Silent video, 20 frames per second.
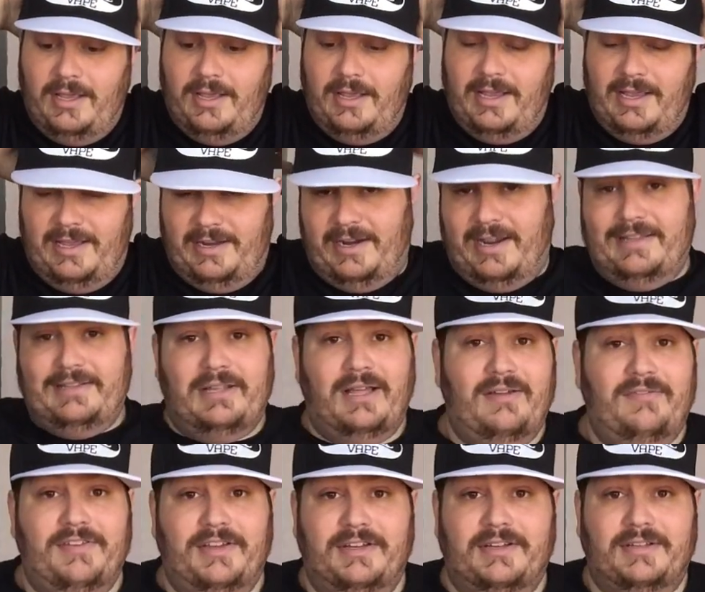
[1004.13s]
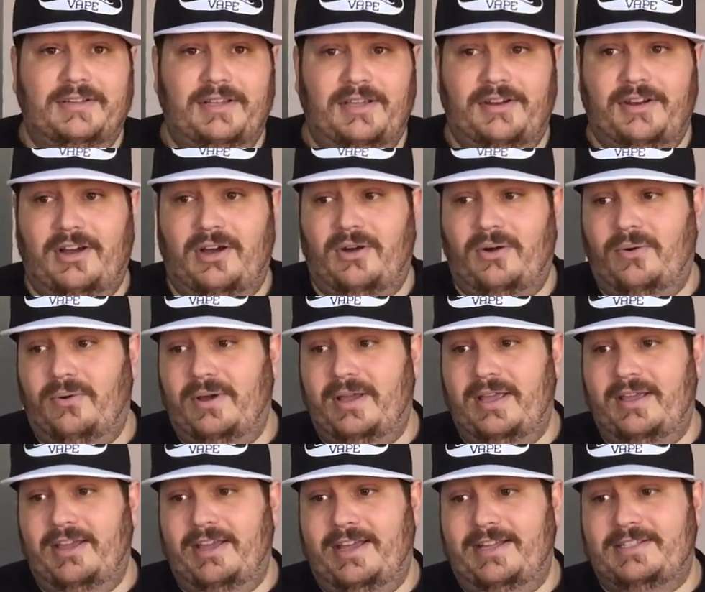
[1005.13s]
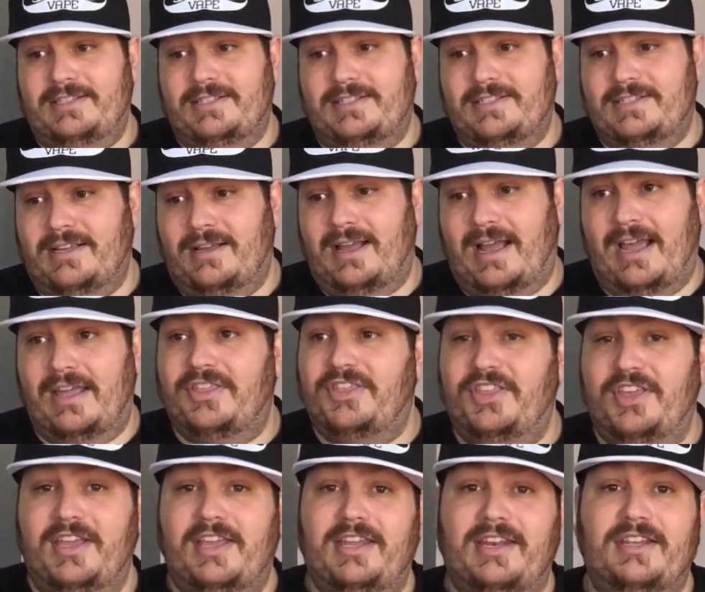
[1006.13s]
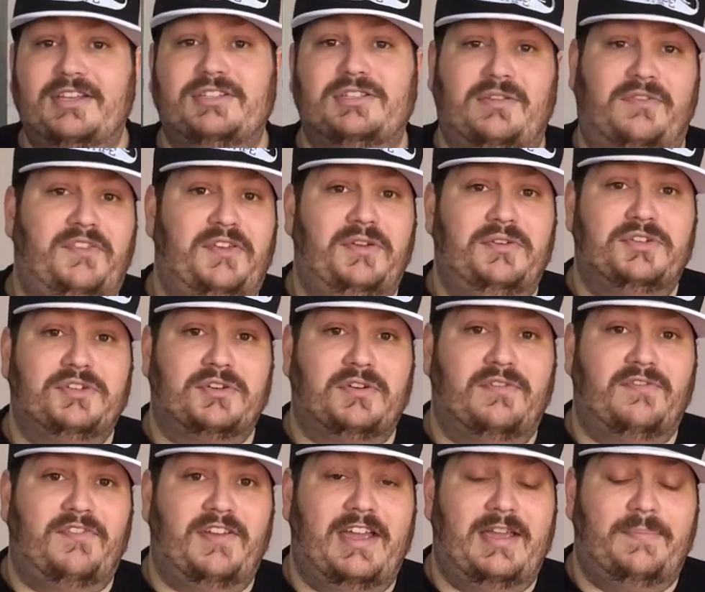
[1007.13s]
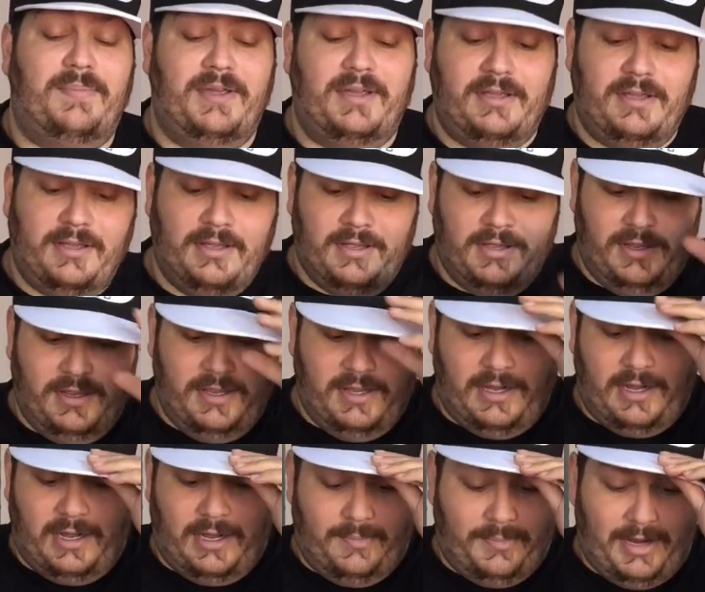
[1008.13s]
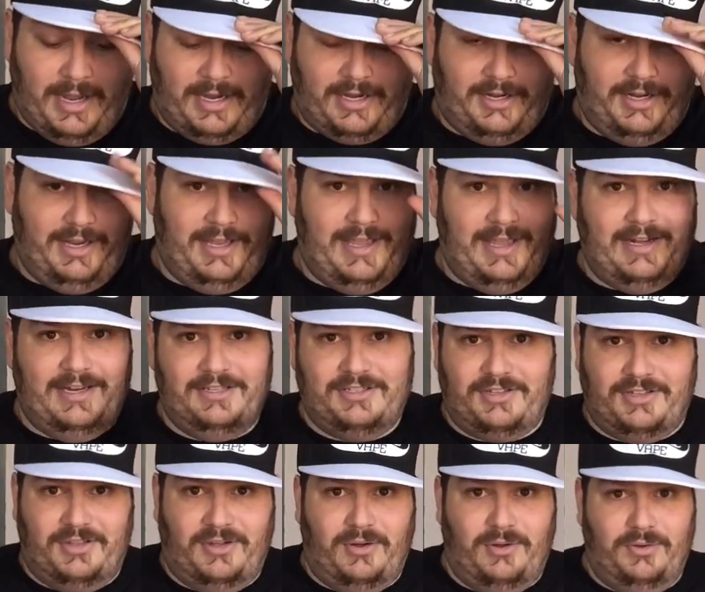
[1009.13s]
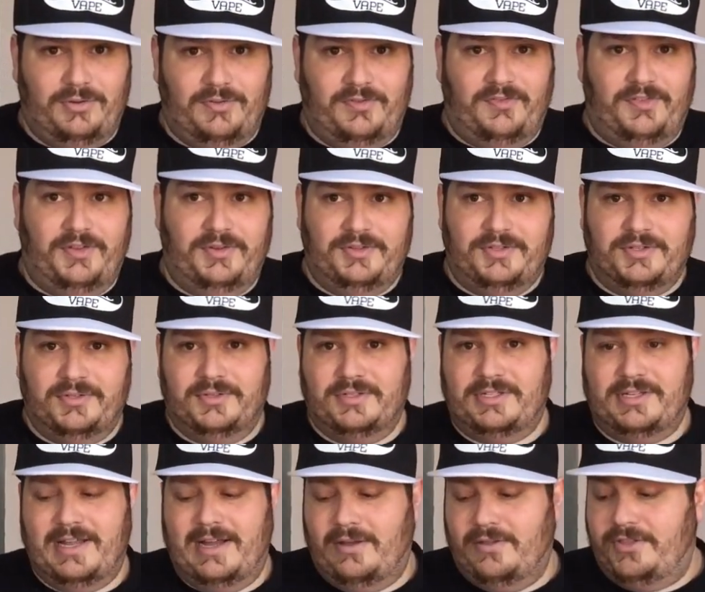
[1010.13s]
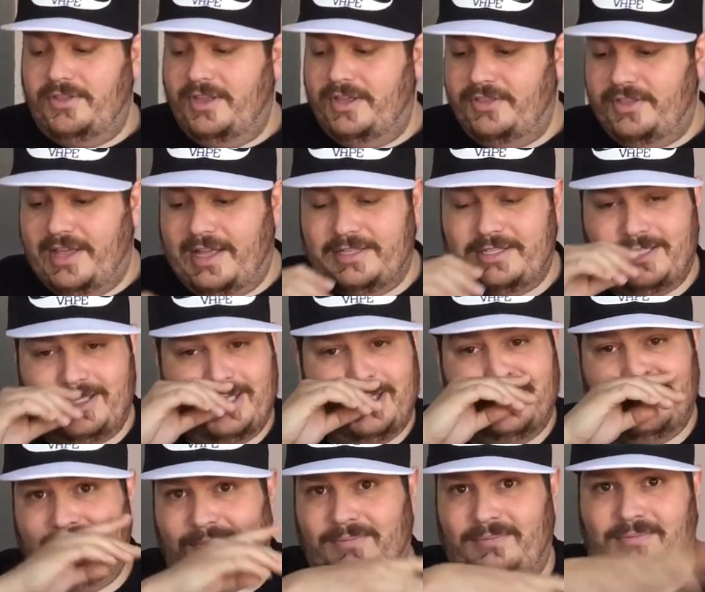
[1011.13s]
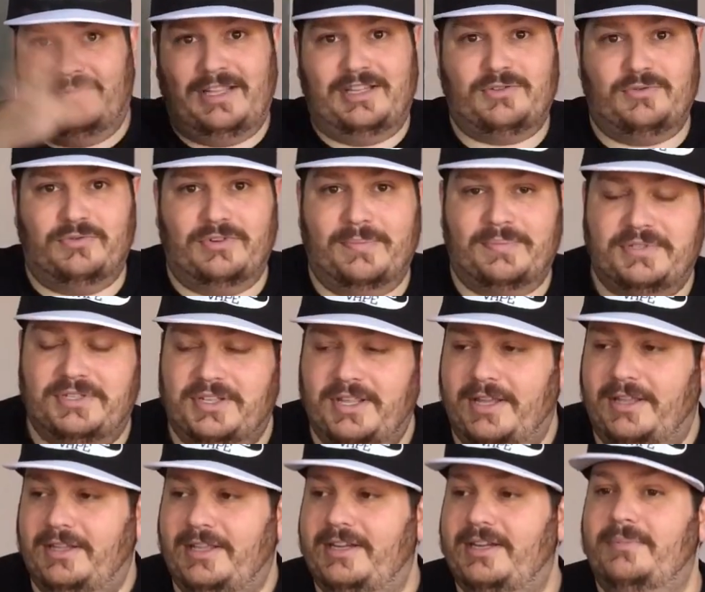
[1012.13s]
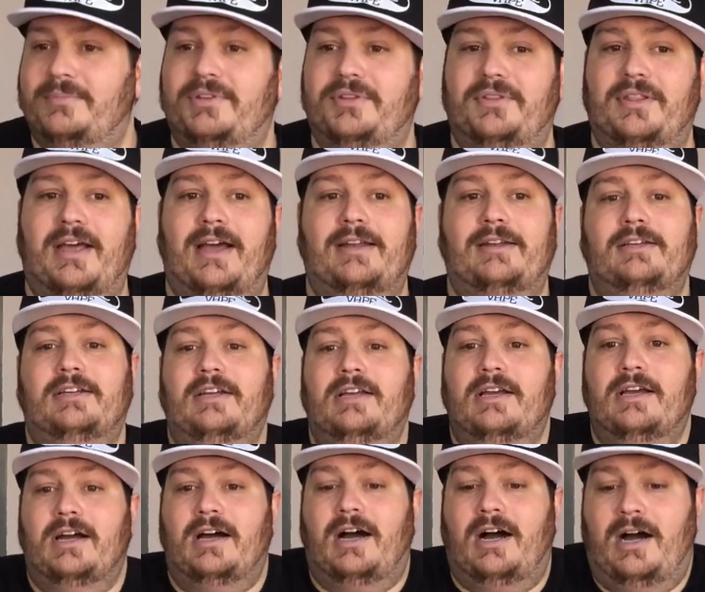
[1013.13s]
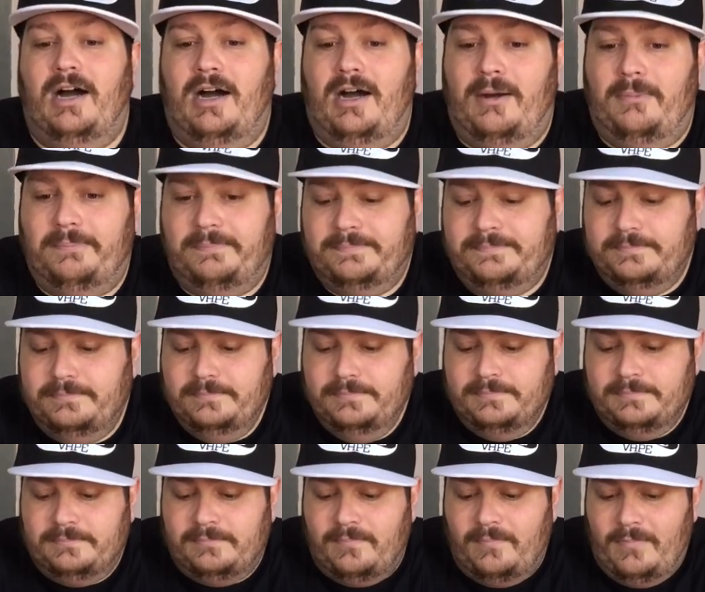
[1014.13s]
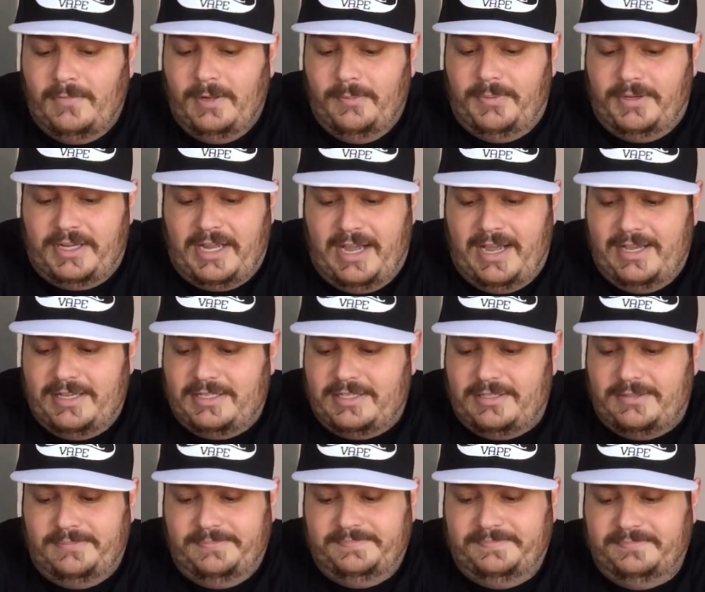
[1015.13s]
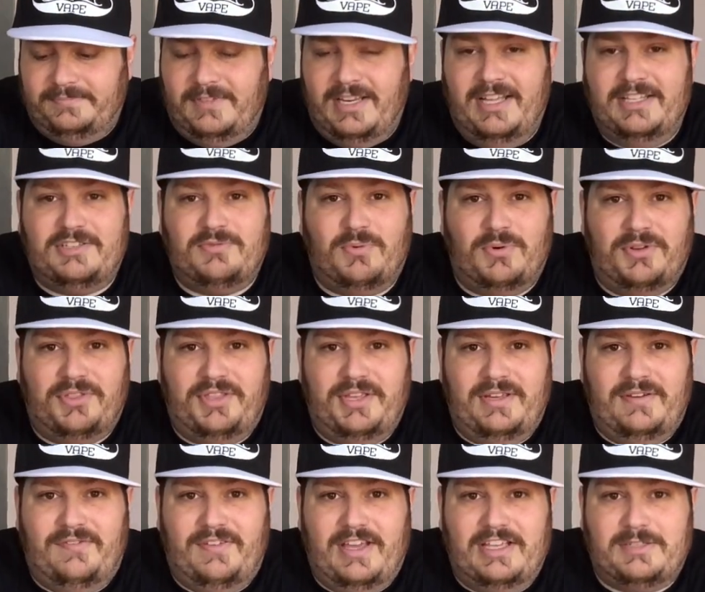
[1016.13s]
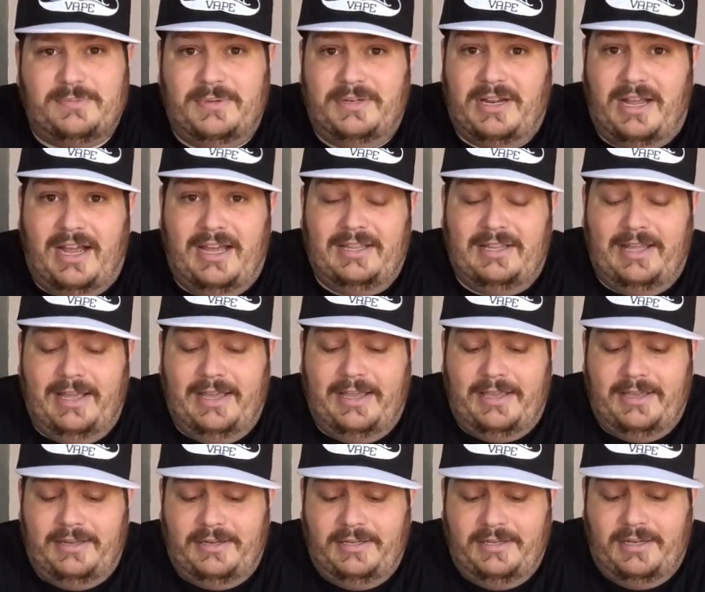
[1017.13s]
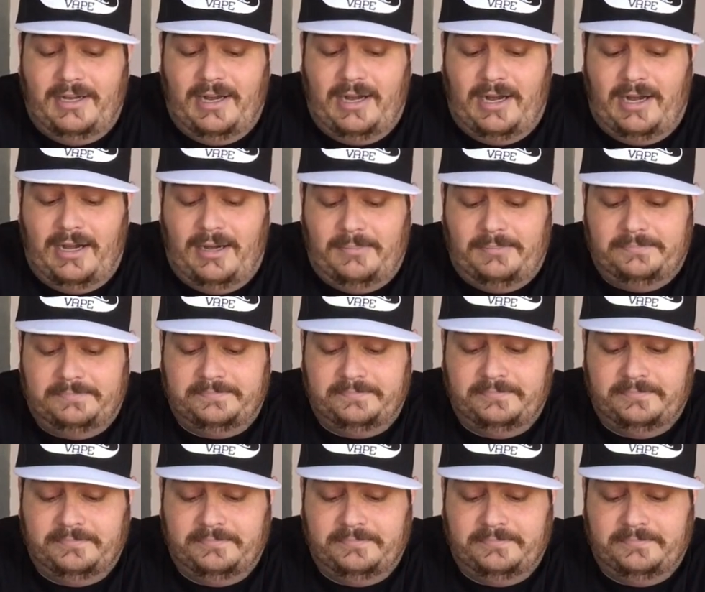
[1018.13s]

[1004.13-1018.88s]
and I love it. You know, it, it's I think it is the future of vaping. I'm not going to get into the whole "the future is now" thing. That's that's Rip's thing. Let him do that. Um, but guys, it's worth the investment. I like it. Um,